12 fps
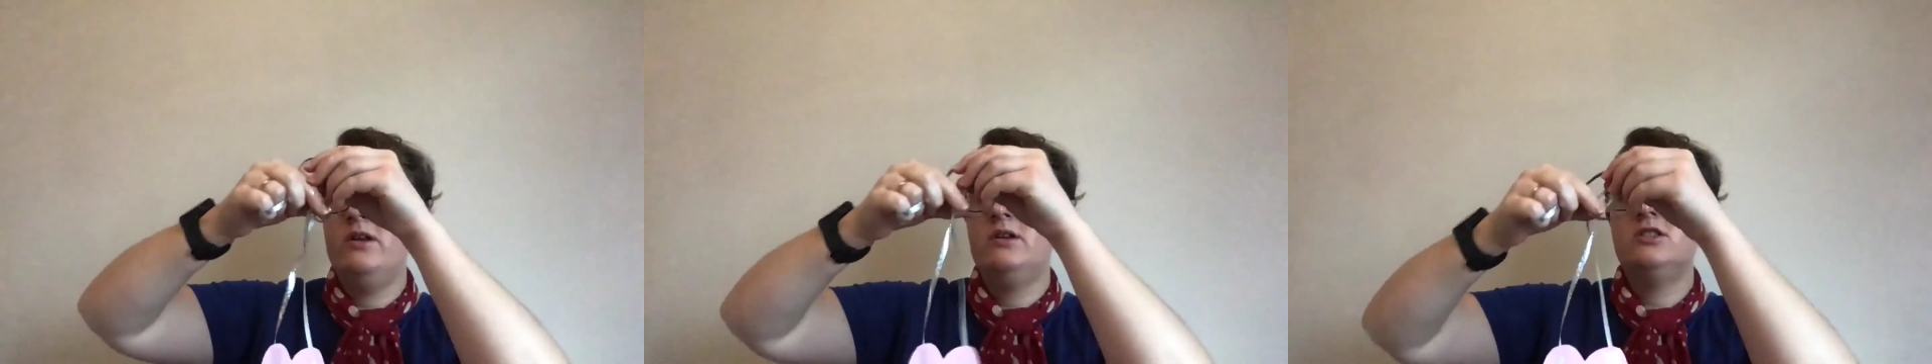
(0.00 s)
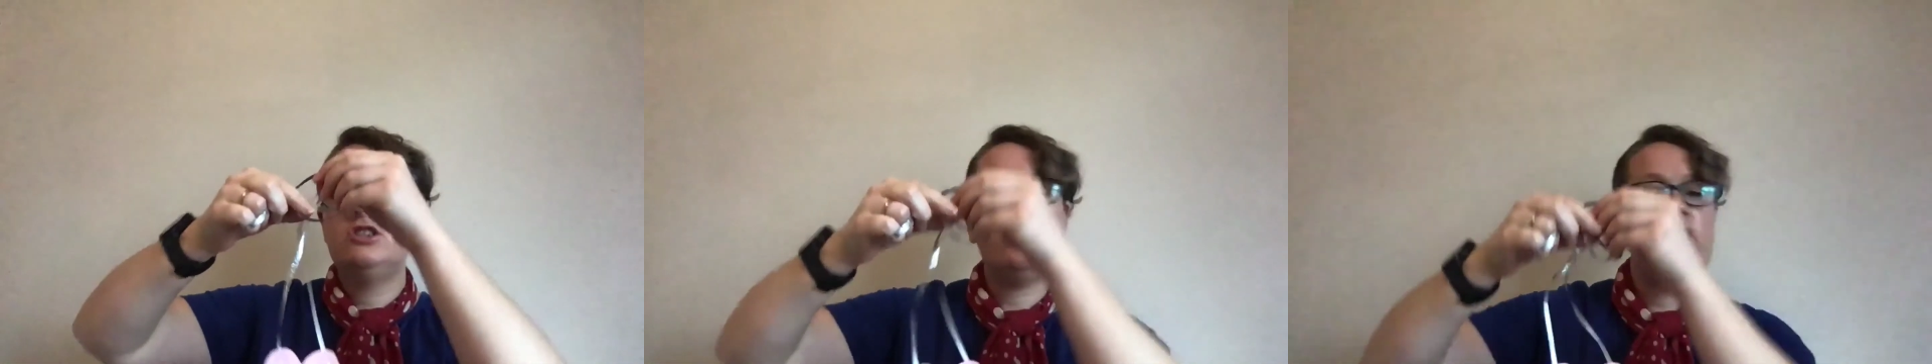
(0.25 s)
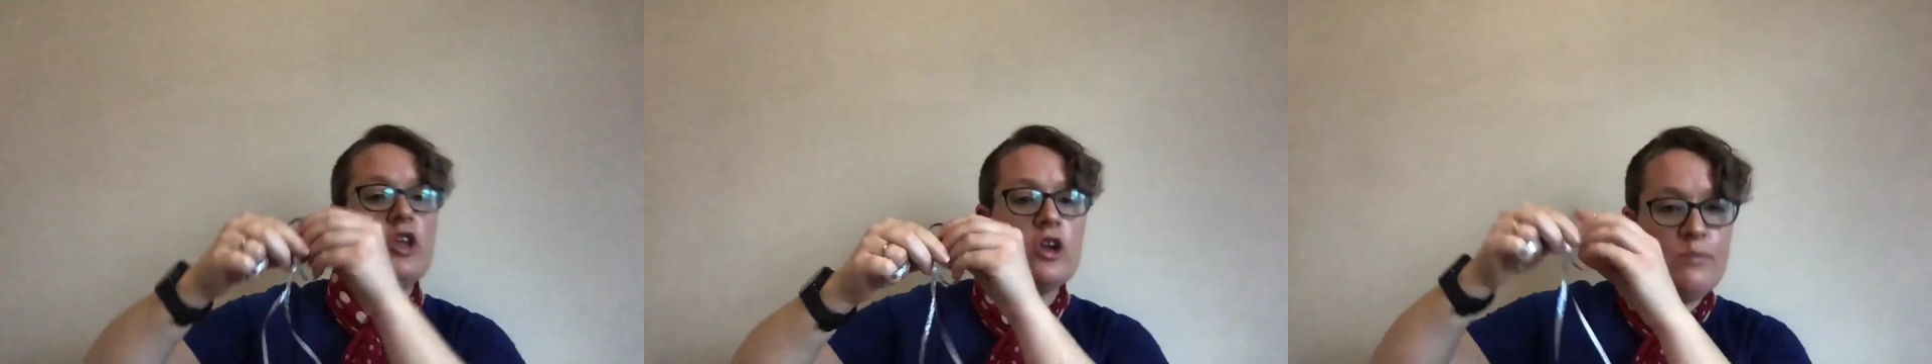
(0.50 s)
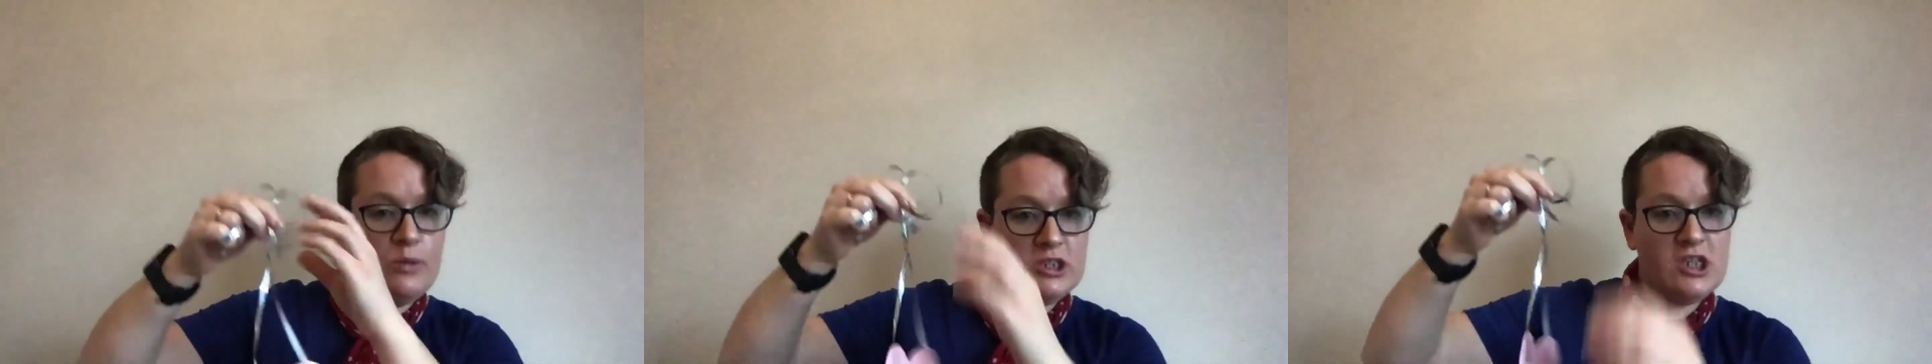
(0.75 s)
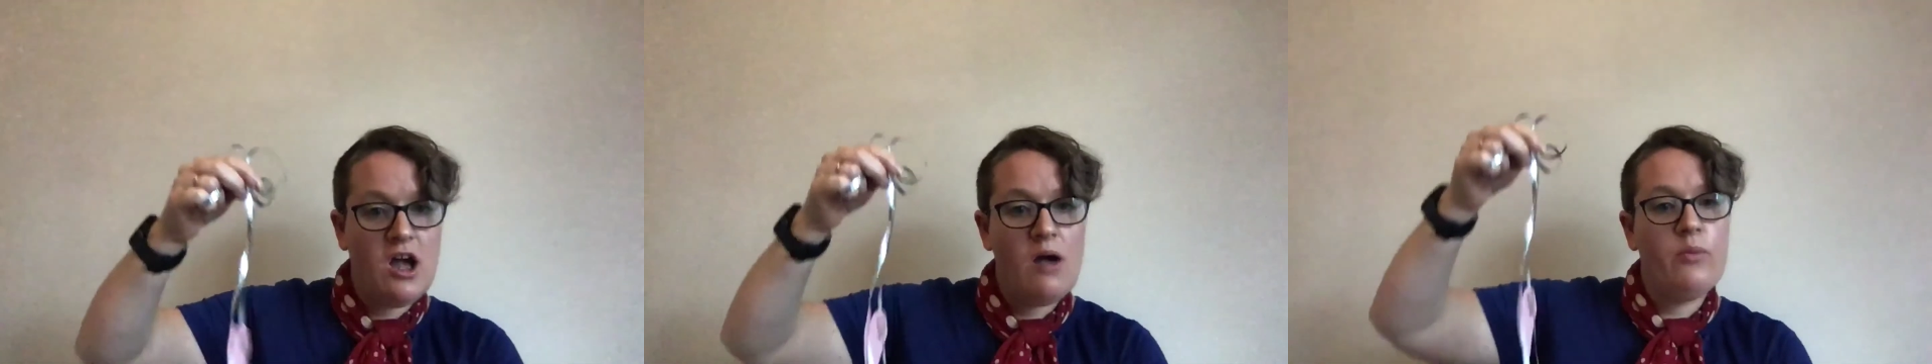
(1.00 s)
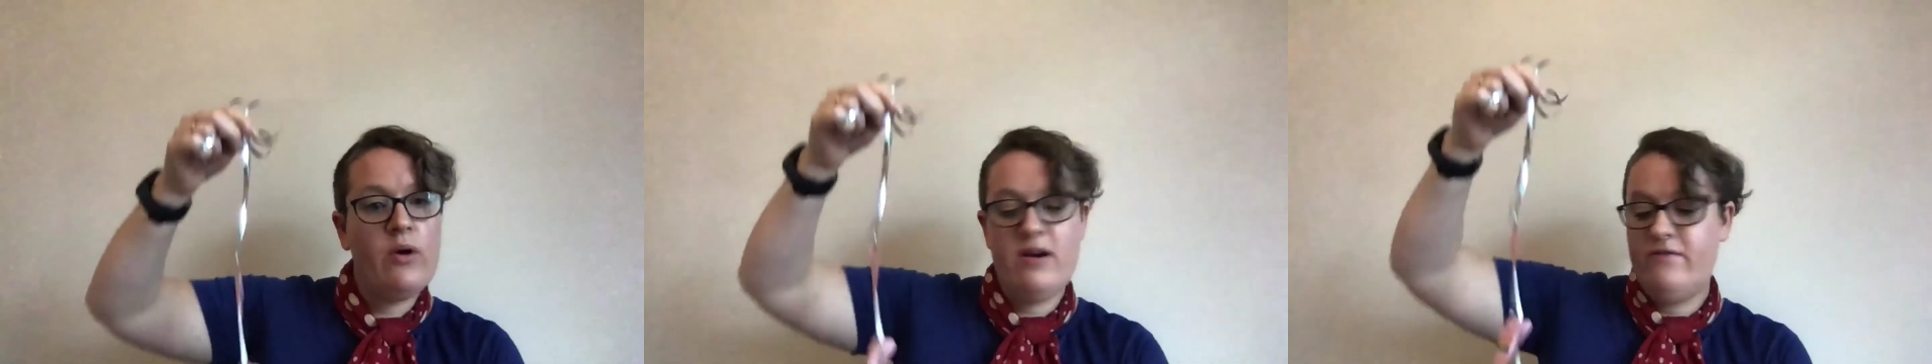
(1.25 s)
so that you can put it up
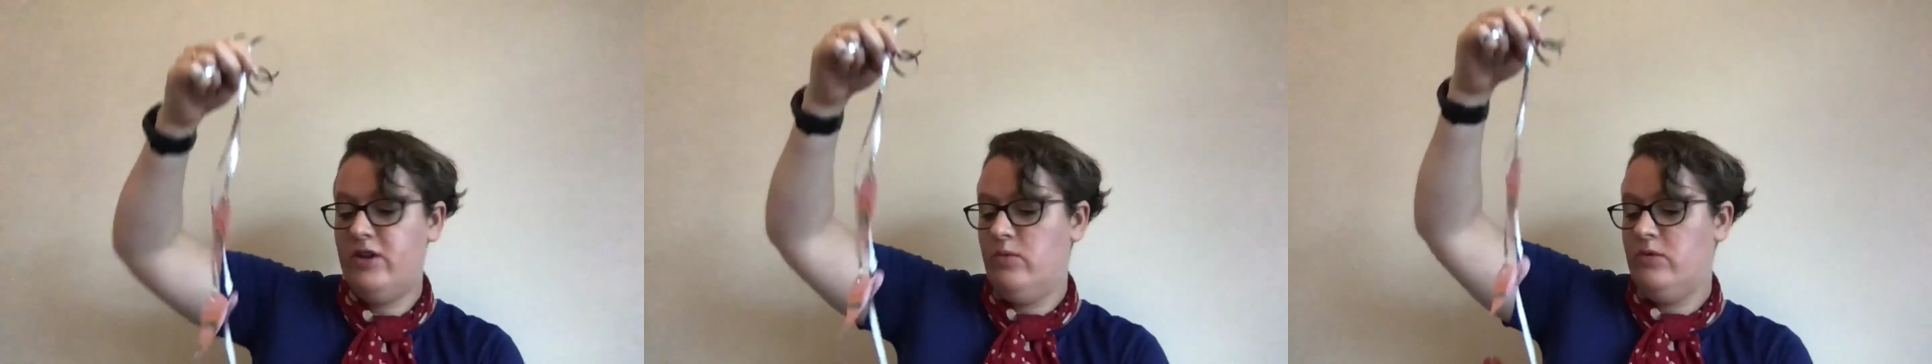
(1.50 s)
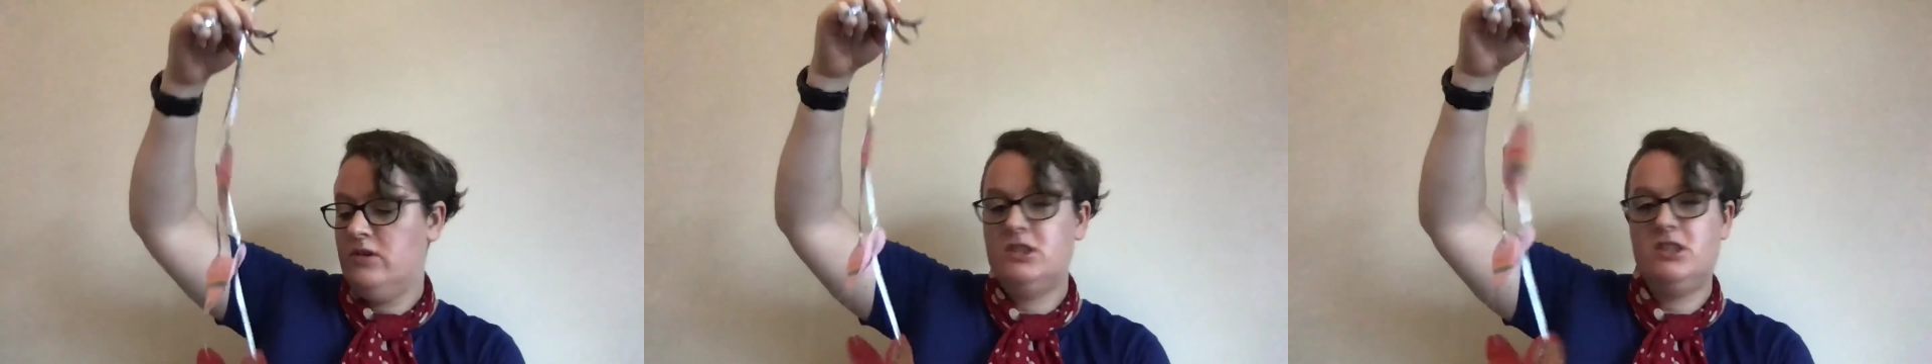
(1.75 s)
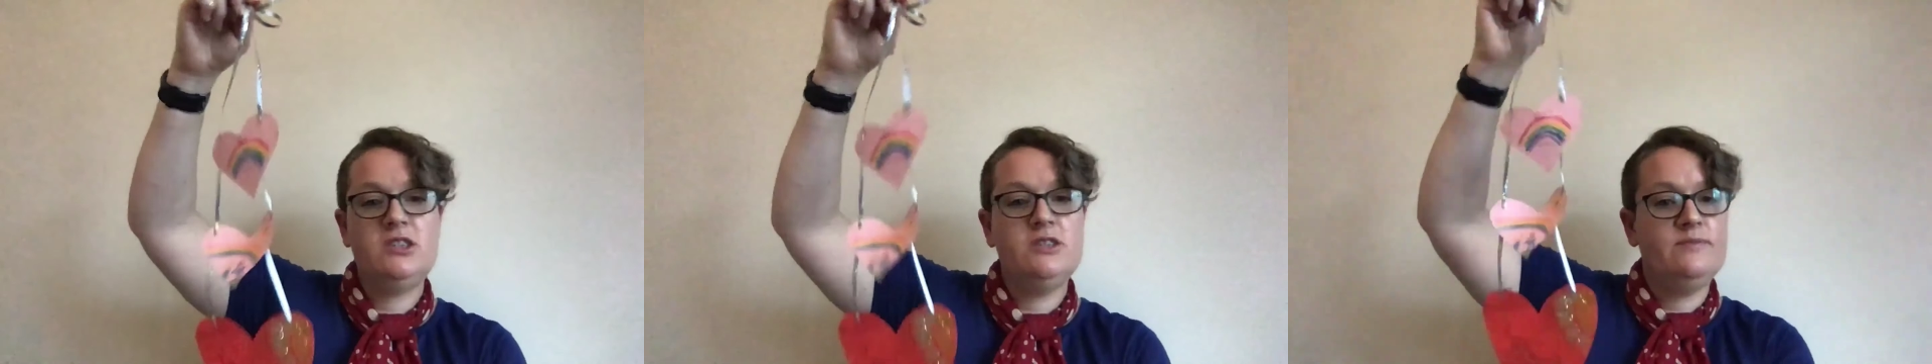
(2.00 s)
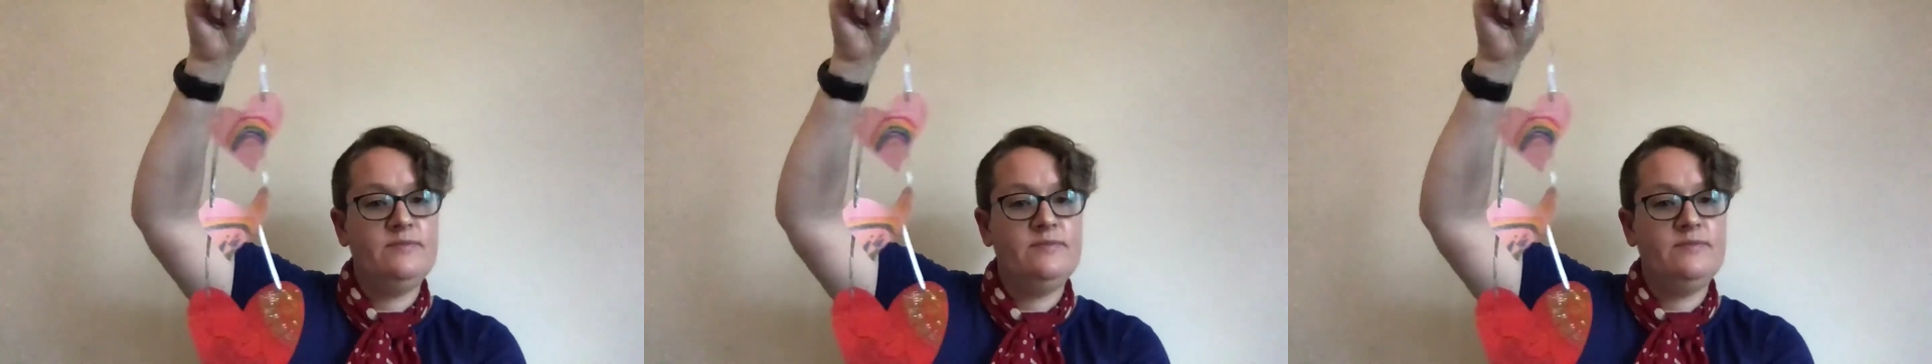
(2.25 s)
wherever you want to.